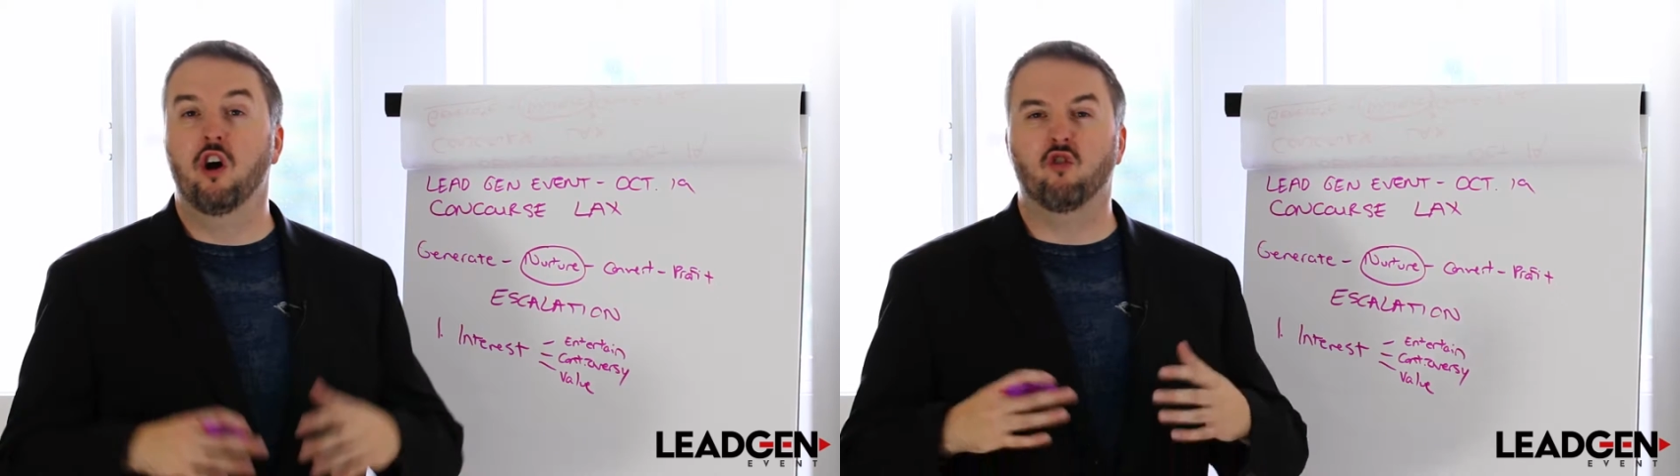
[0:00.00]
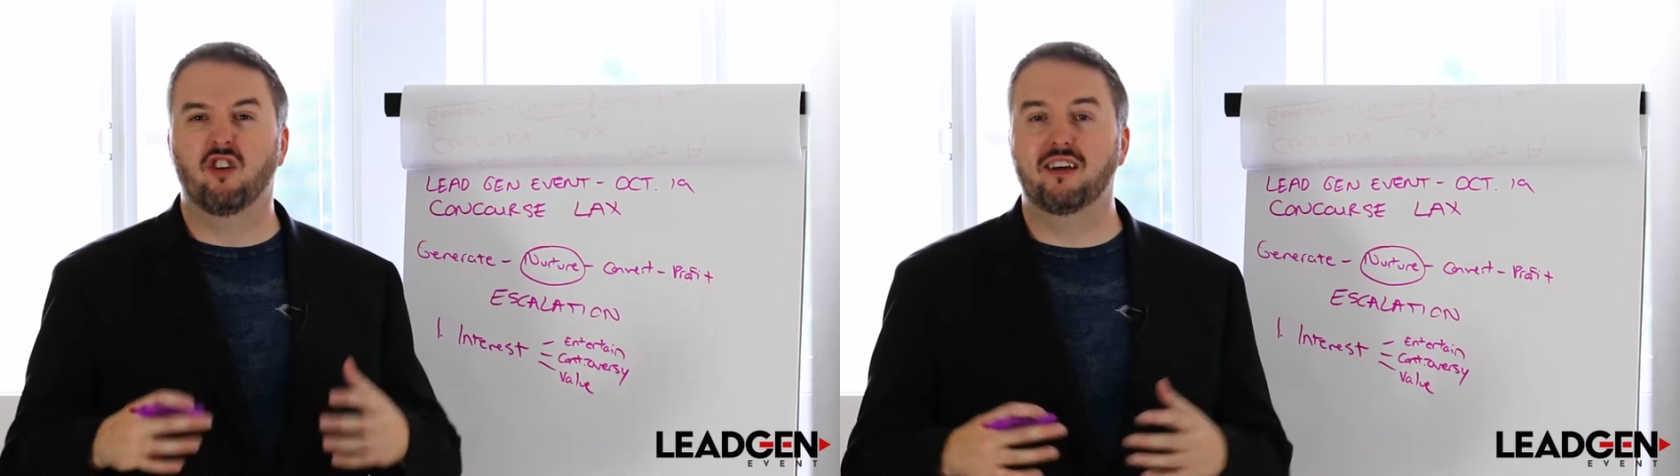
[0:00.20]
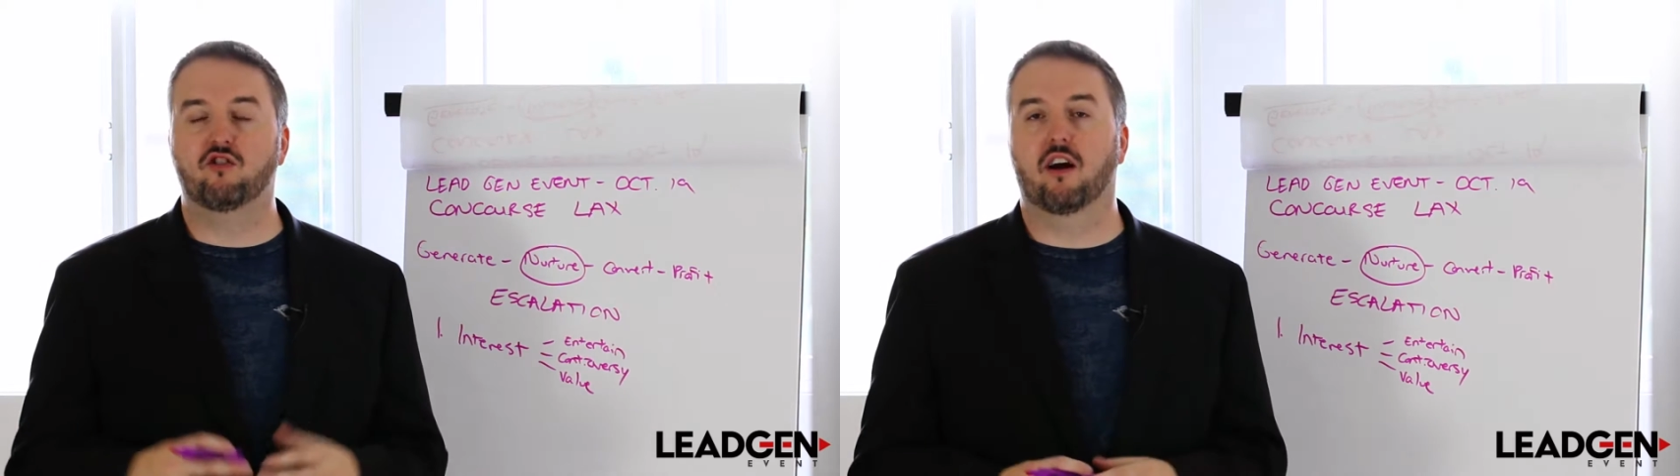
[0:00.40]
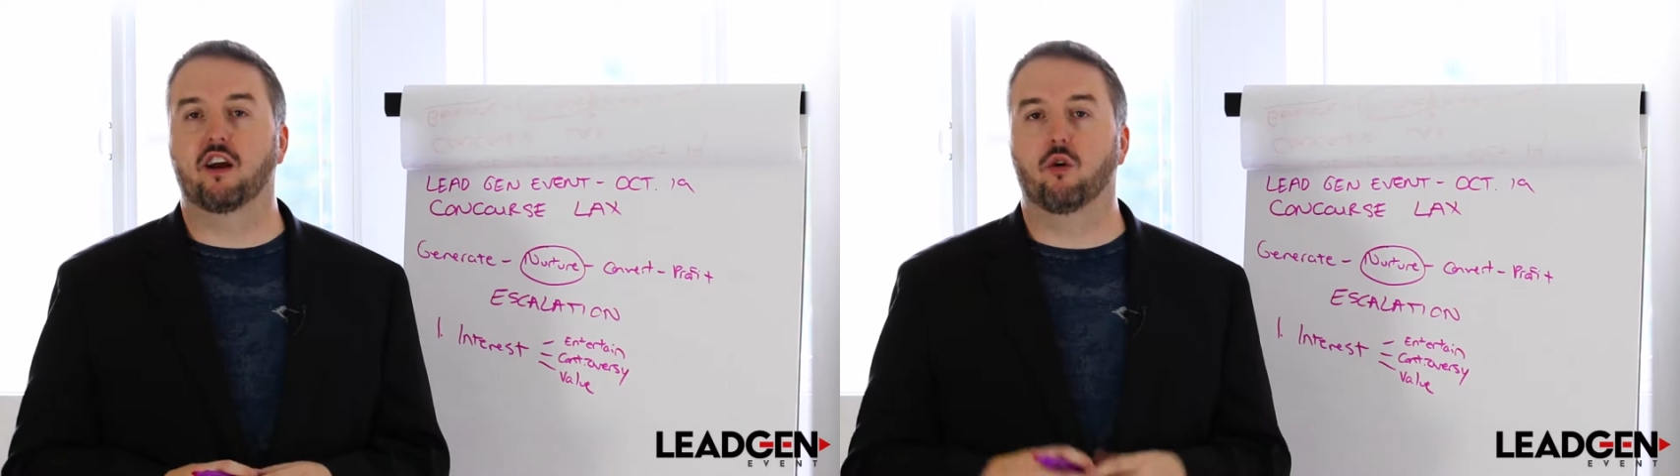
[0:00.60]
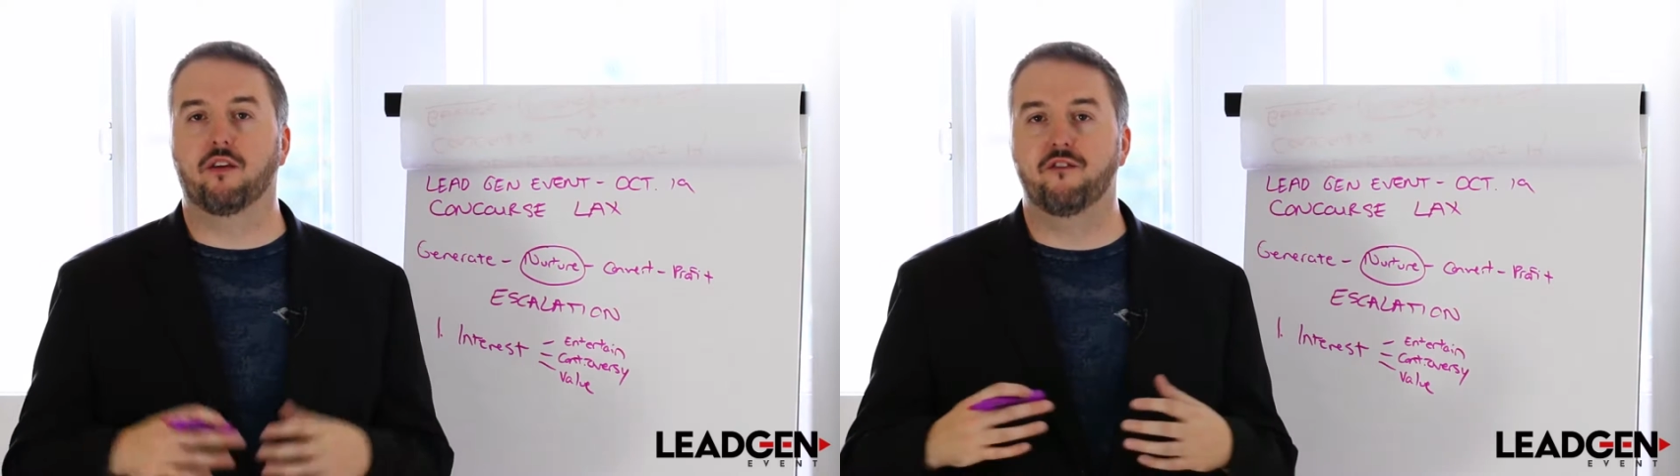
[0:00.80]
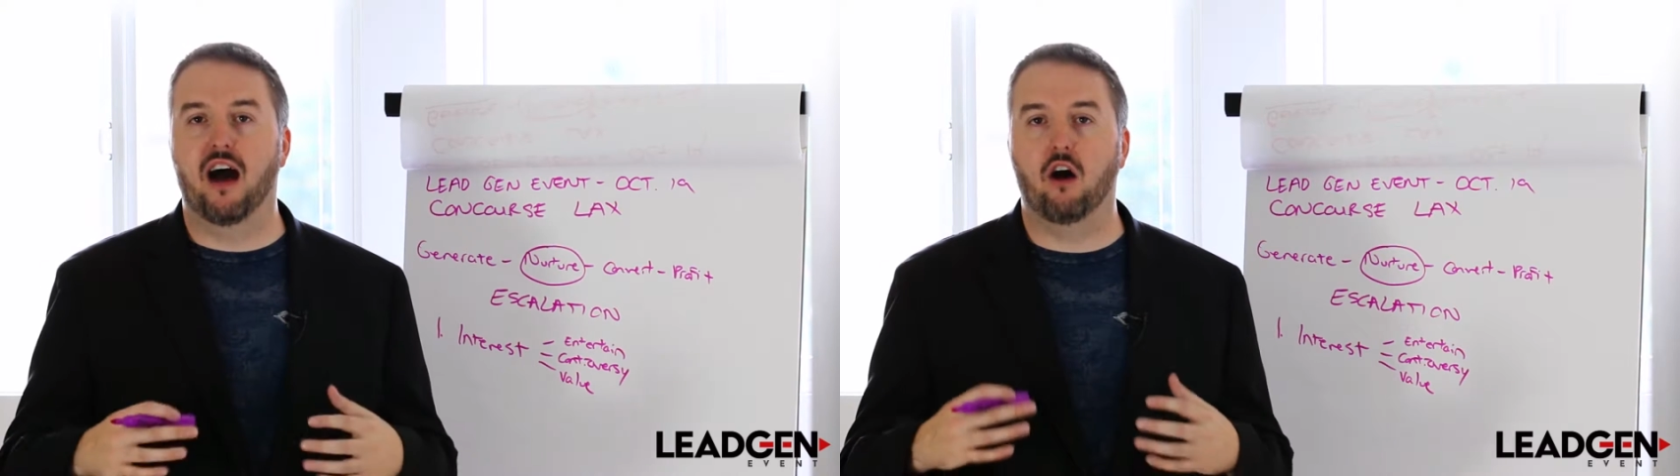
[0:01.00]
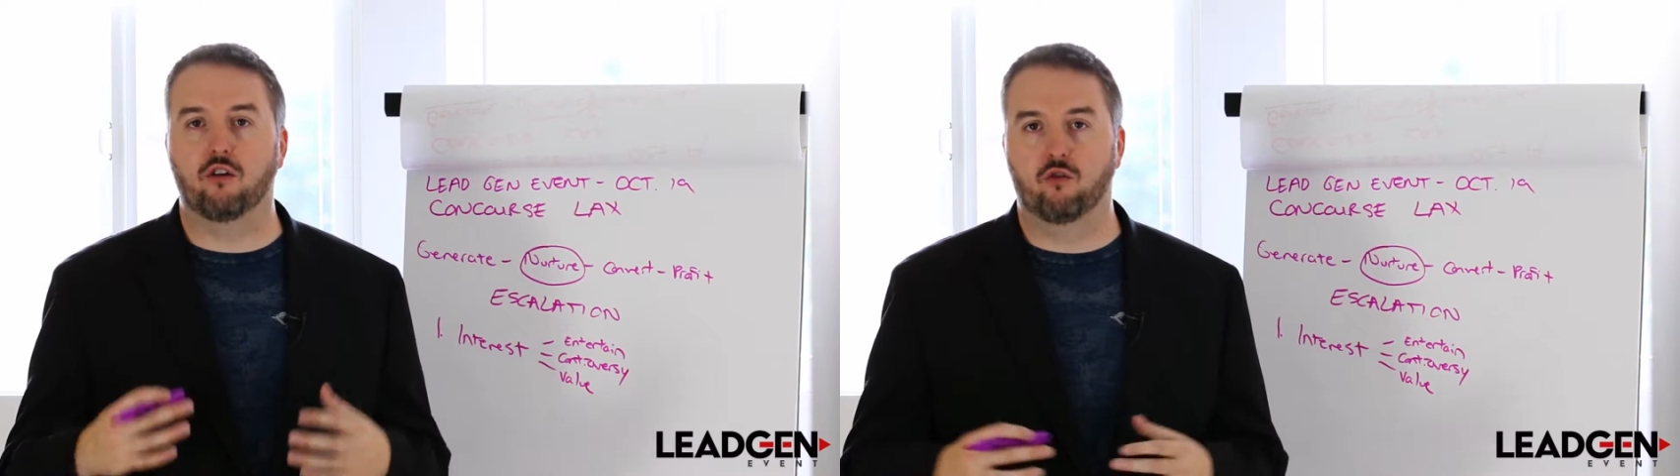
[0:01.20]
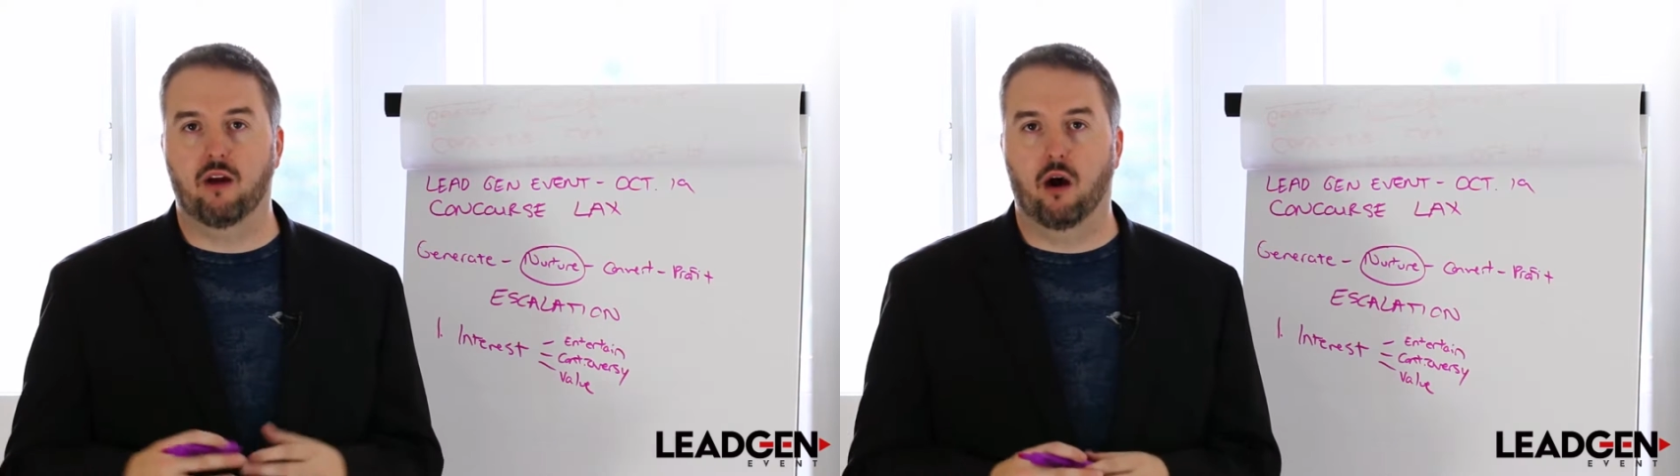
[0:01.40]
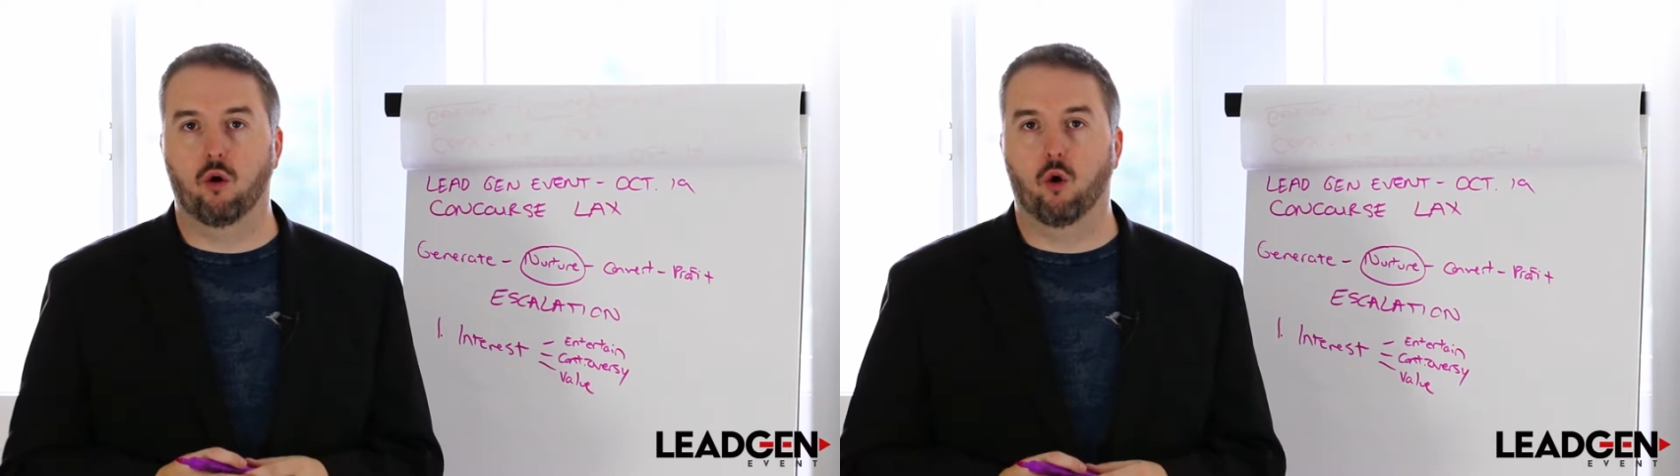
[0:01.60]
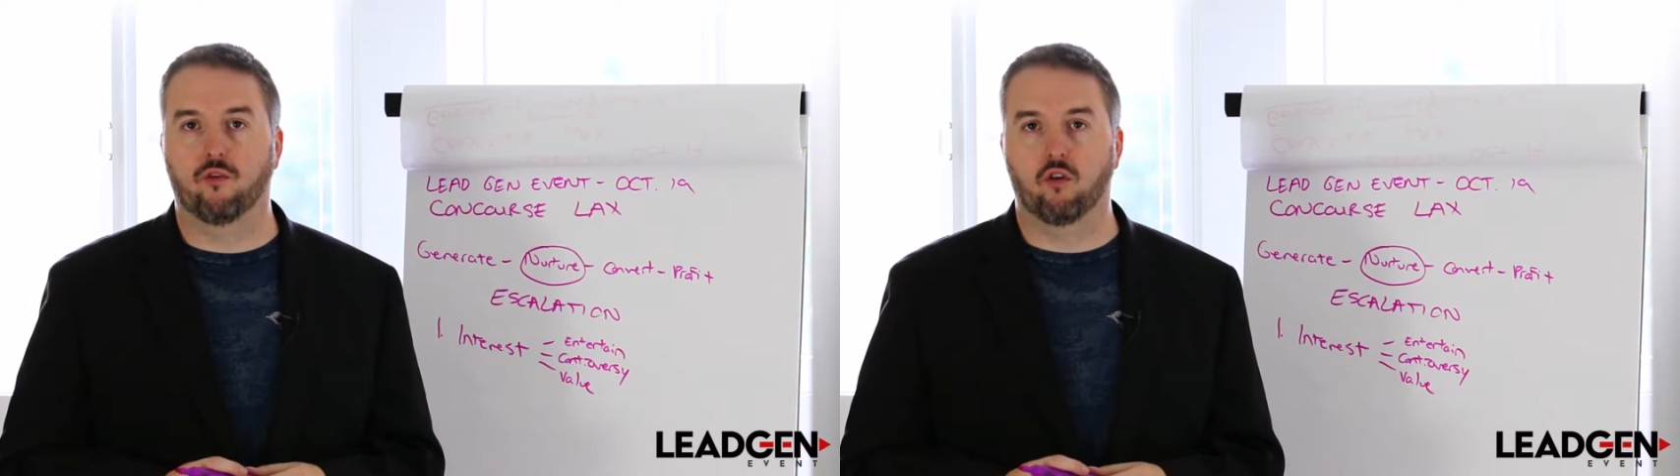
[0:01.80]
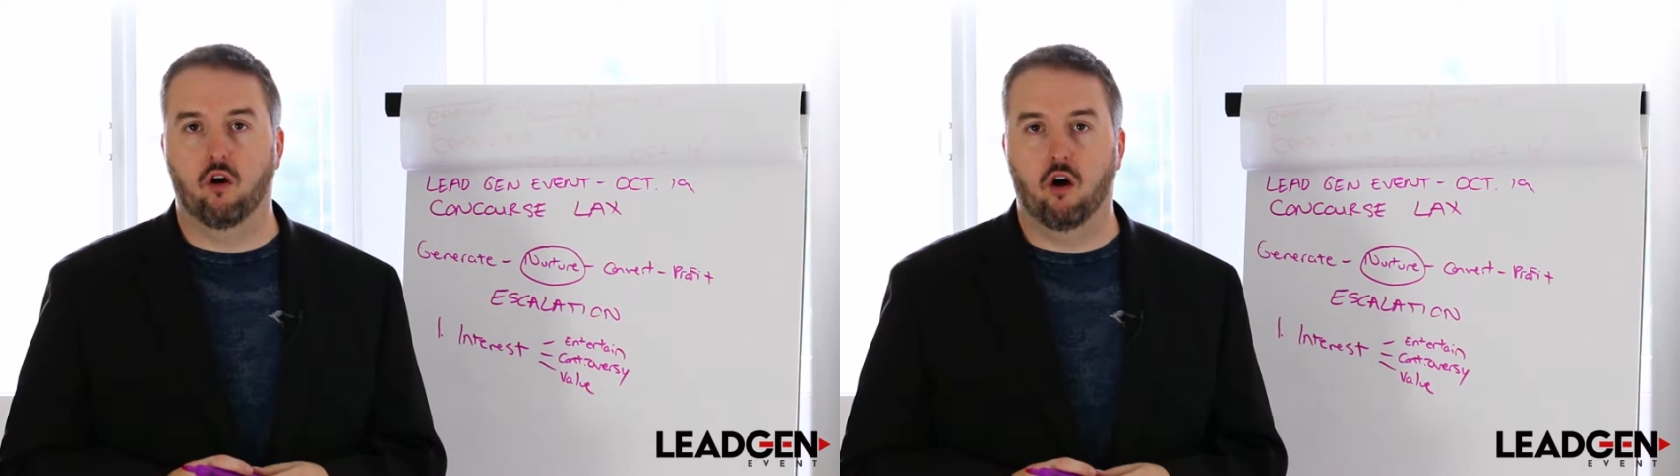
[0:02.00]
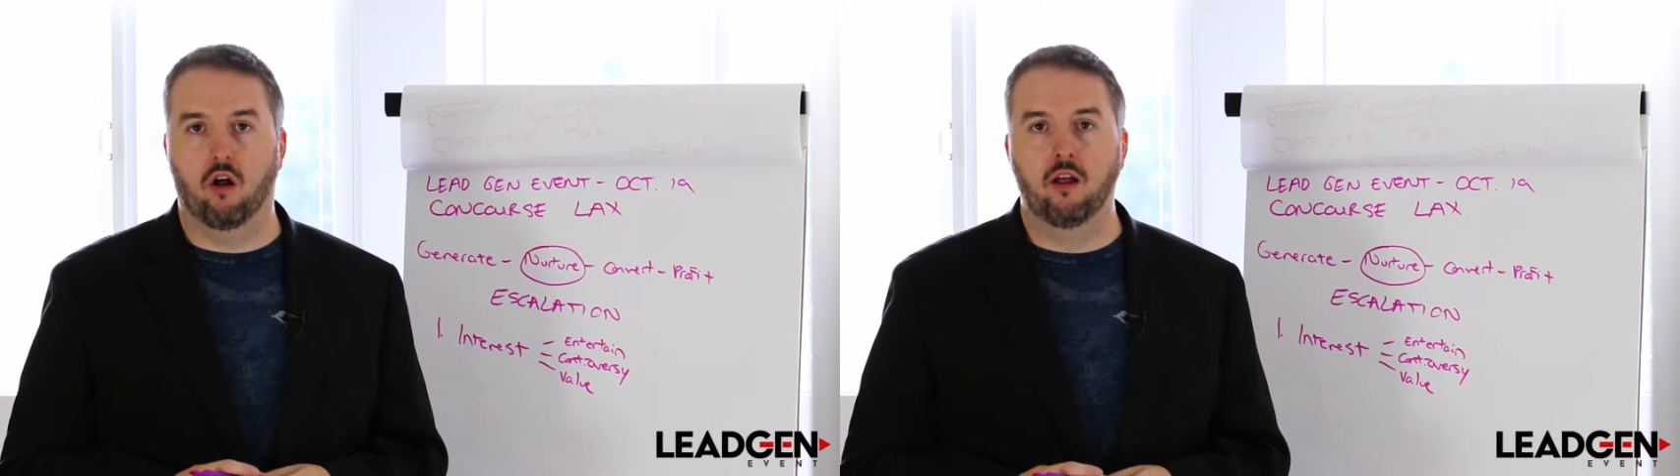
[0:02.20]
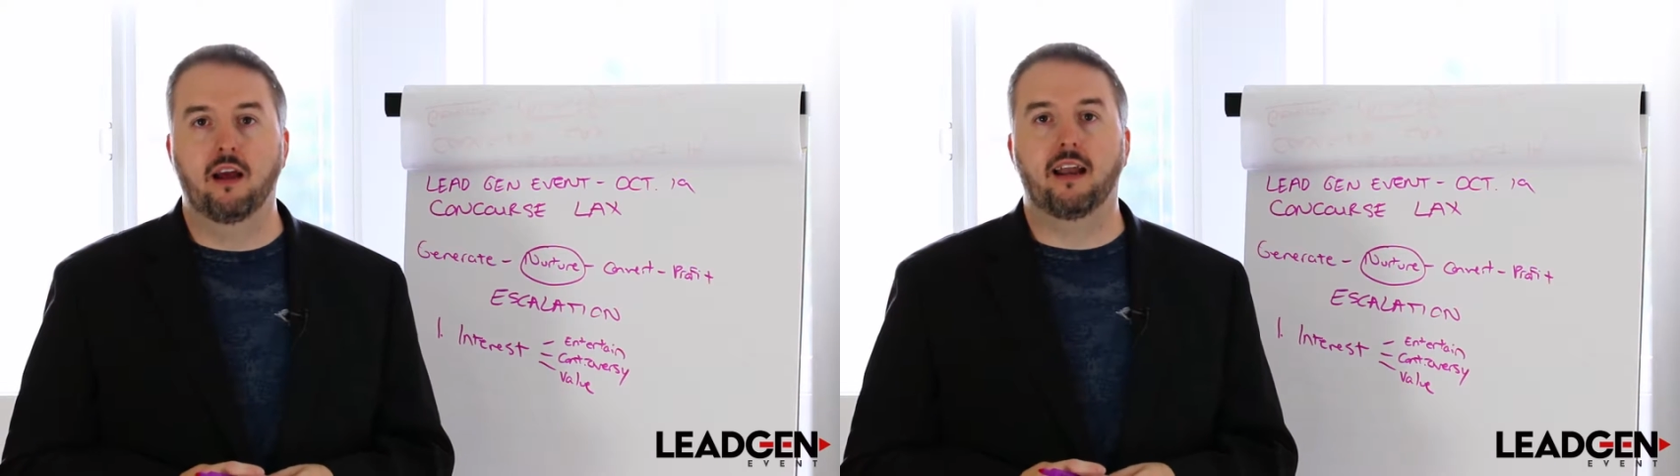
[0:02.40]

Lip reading: really try to go the value route overall.